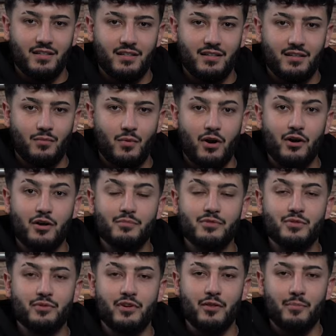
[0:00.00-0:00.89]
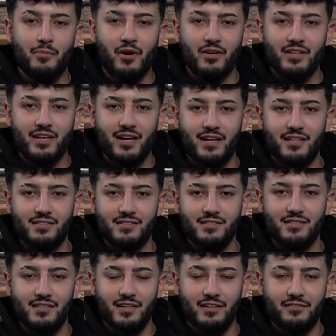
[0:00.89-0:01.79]
Welcome to another podcast,
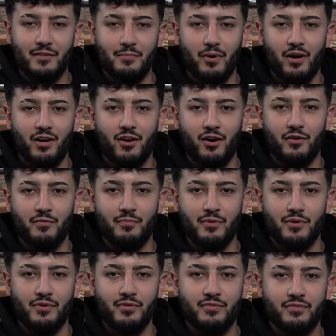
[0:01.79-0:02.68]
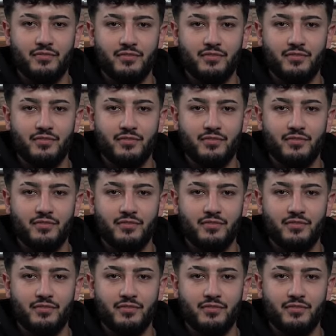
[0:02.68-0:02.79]
Lifted by Lyfeproof.